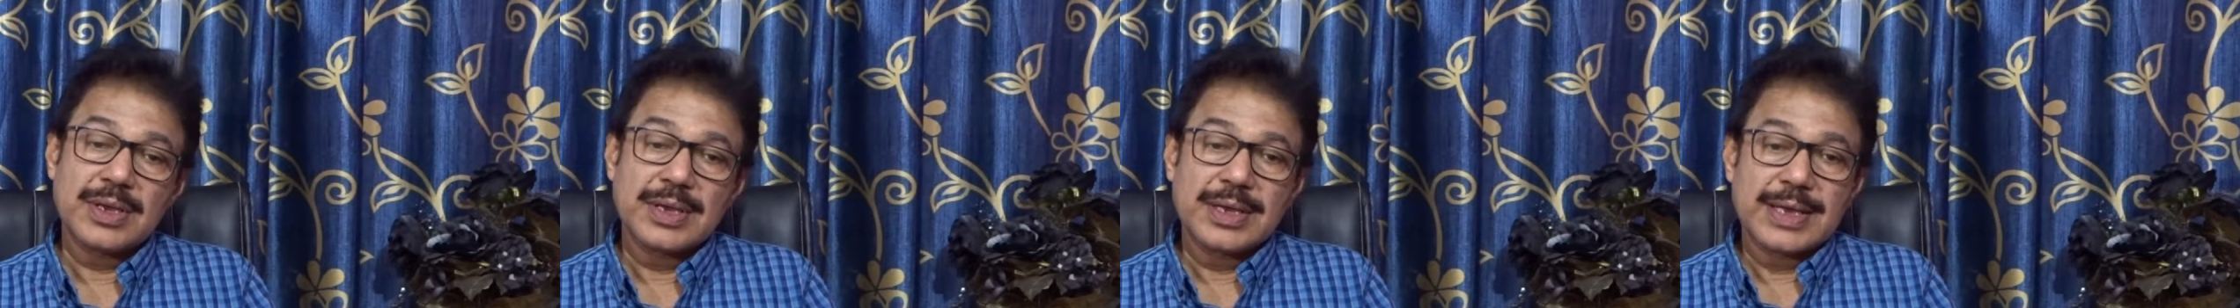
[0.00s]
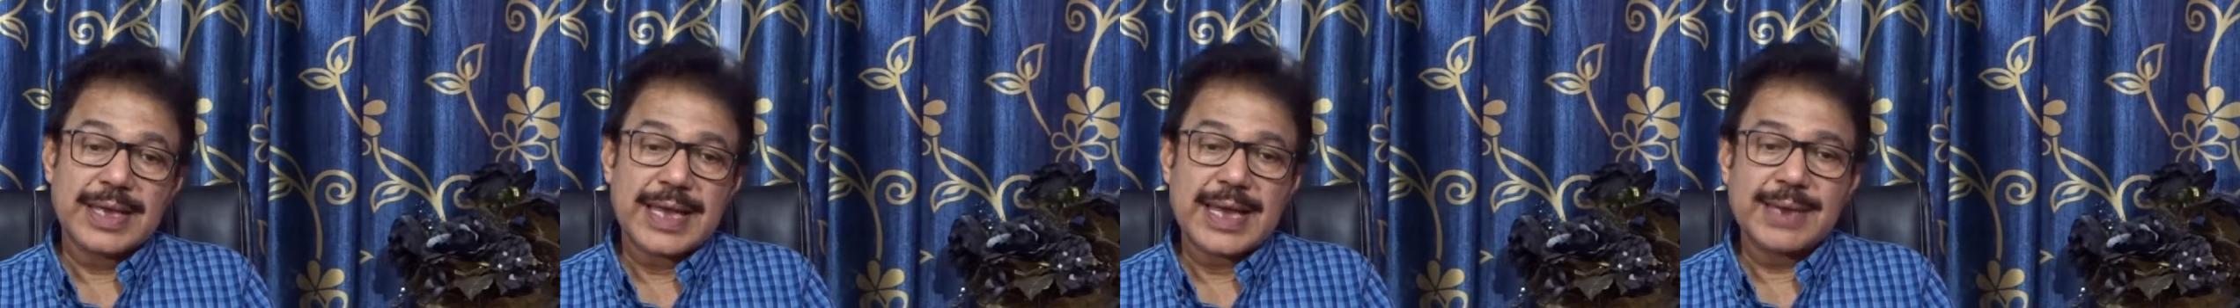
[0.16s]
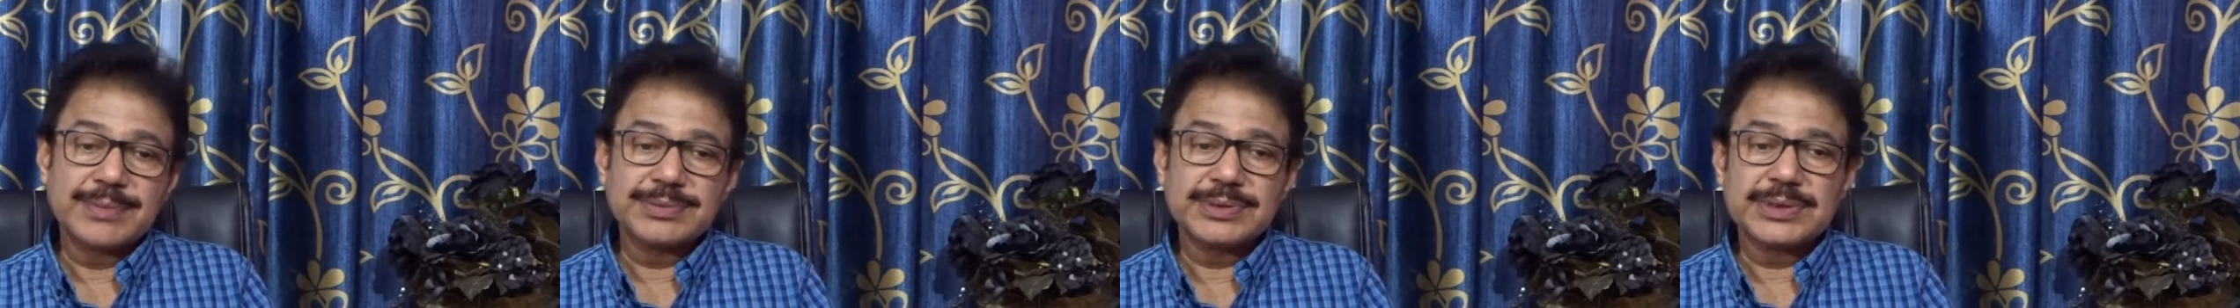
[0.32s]

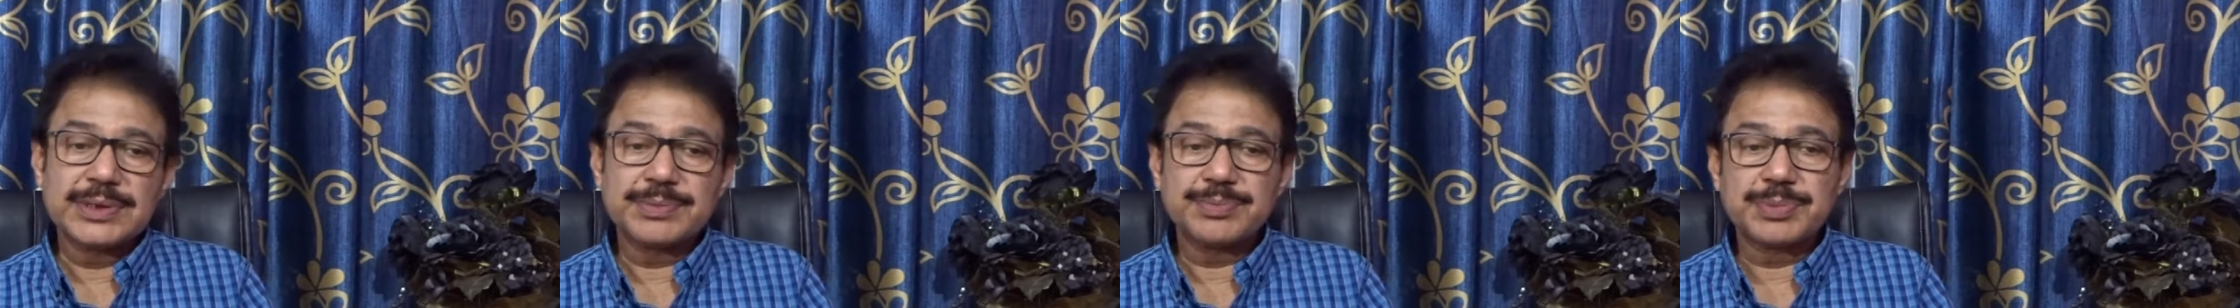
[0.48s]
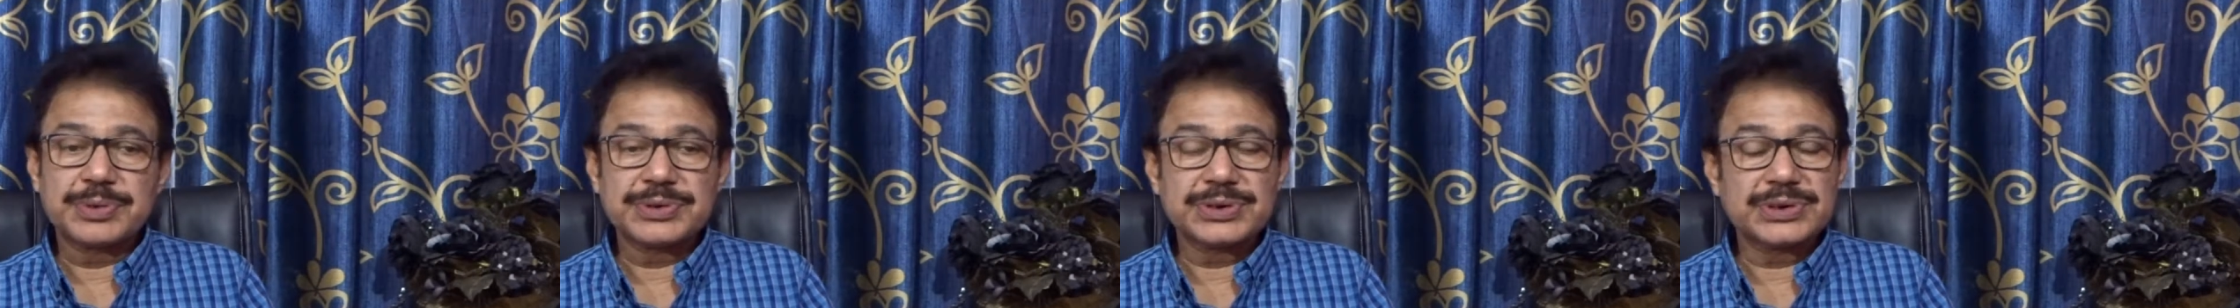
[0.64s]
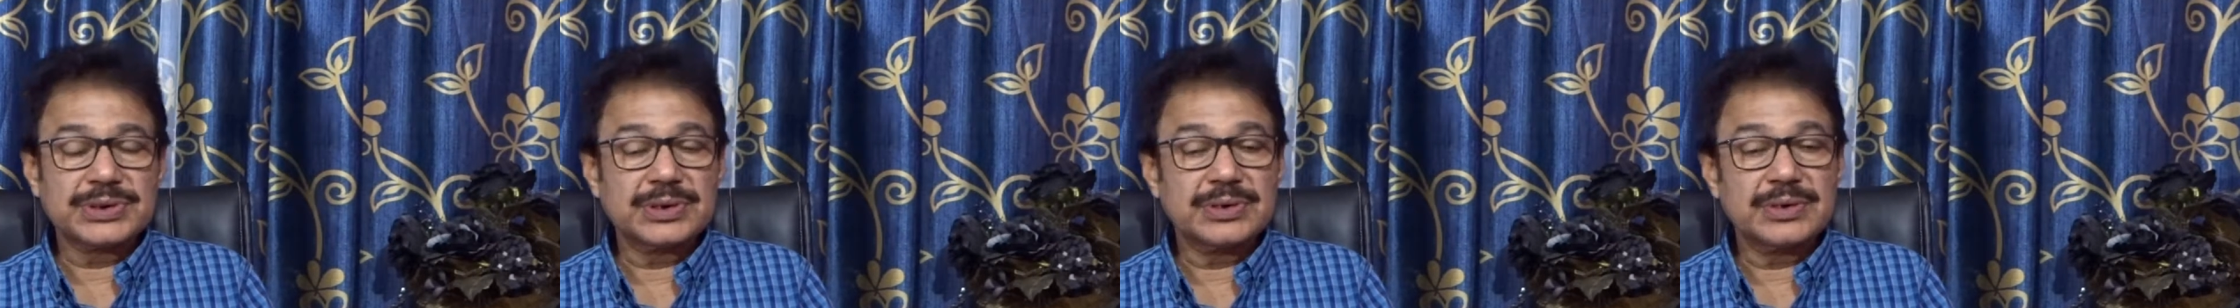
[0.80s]
helps a
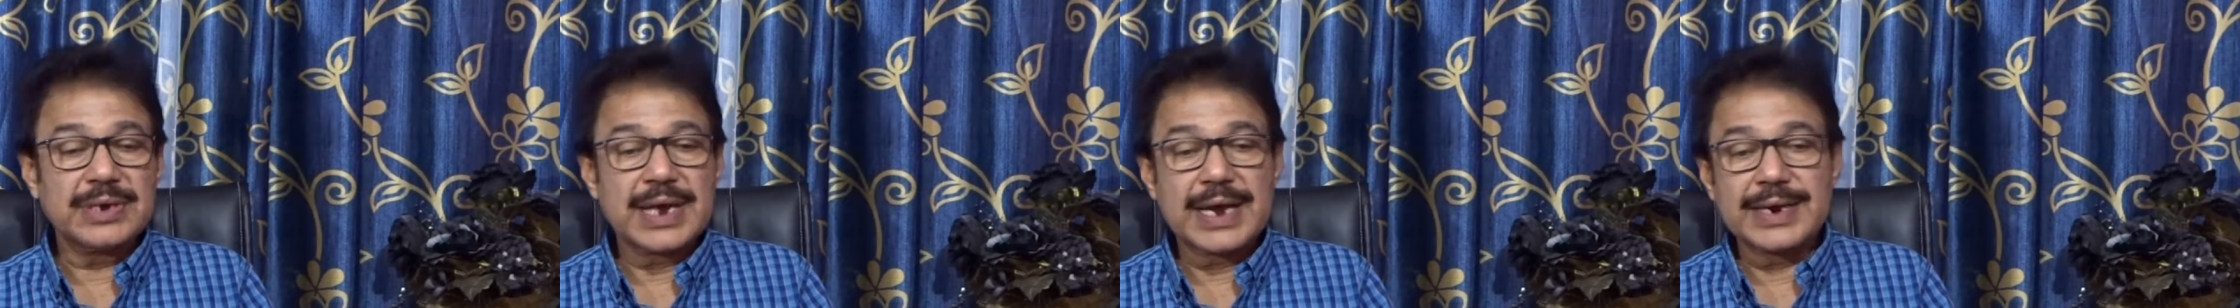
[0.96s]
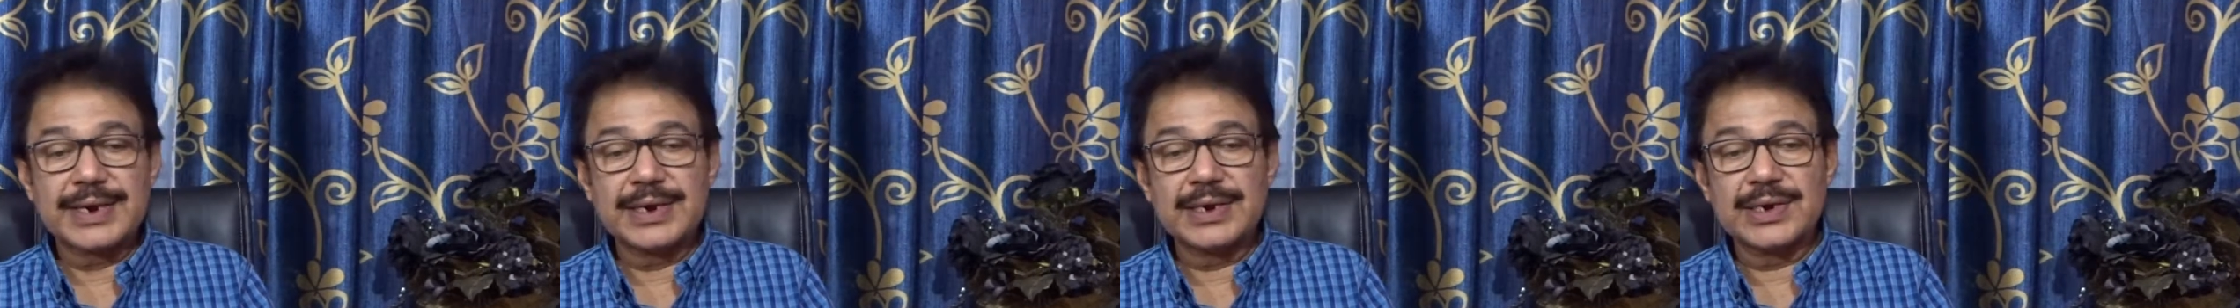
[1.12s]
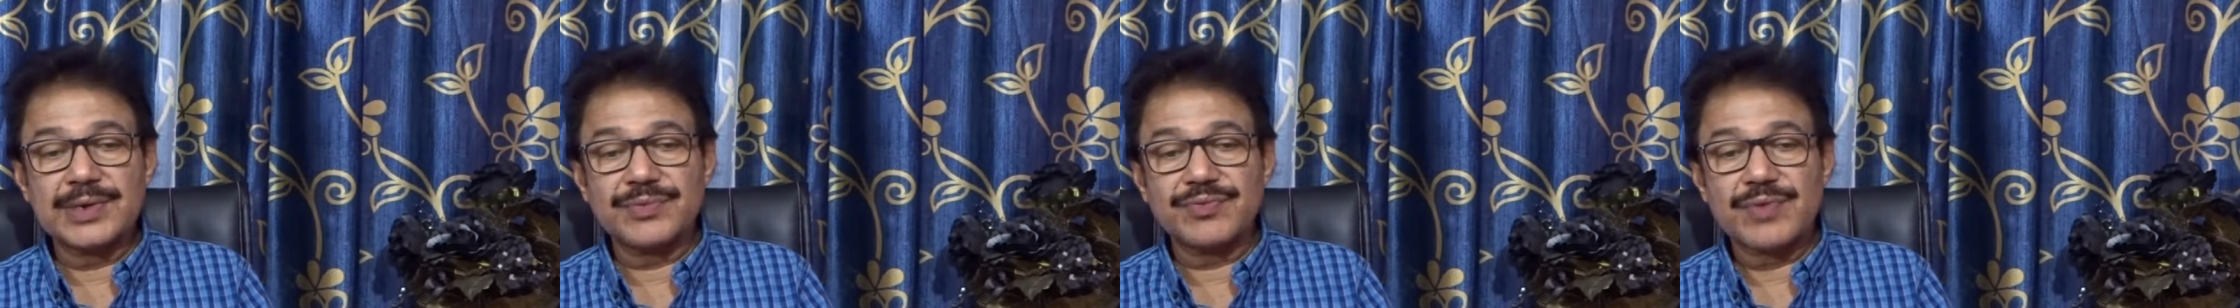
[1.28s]
person
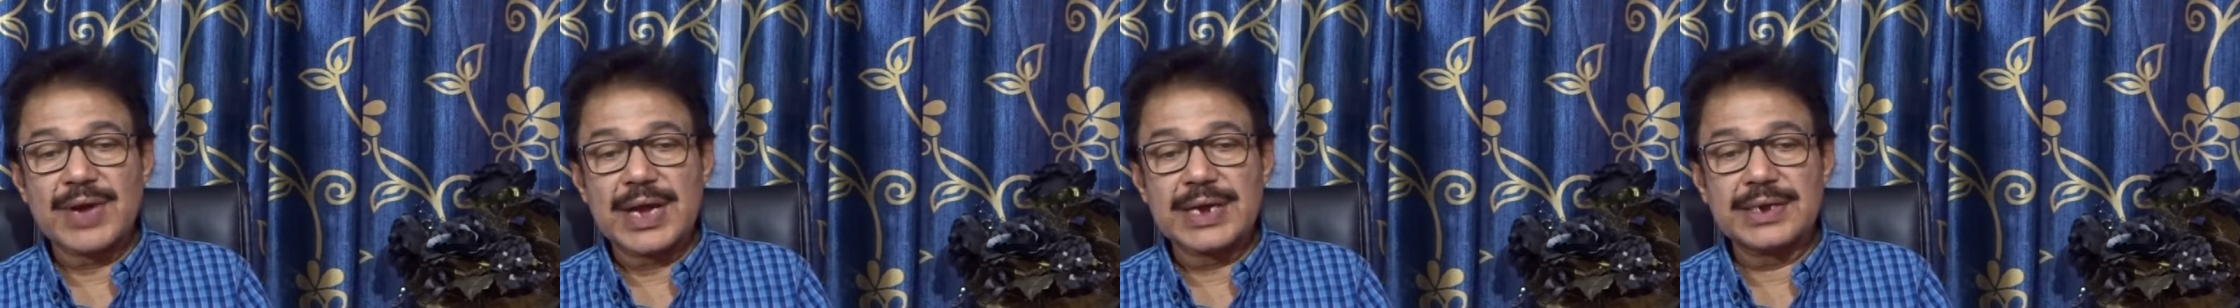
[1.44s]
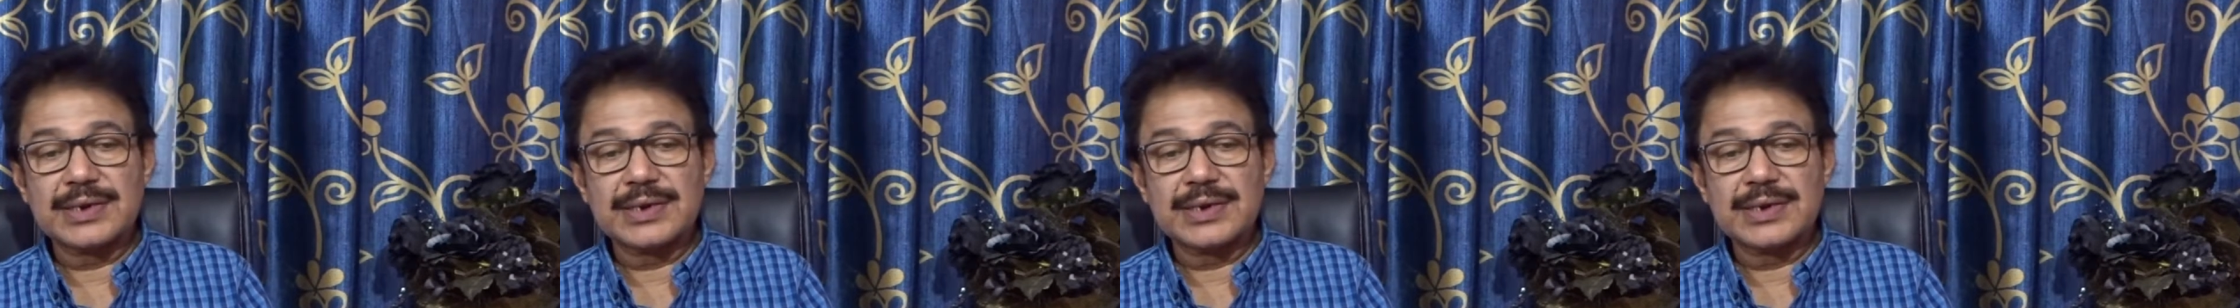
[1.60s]
identify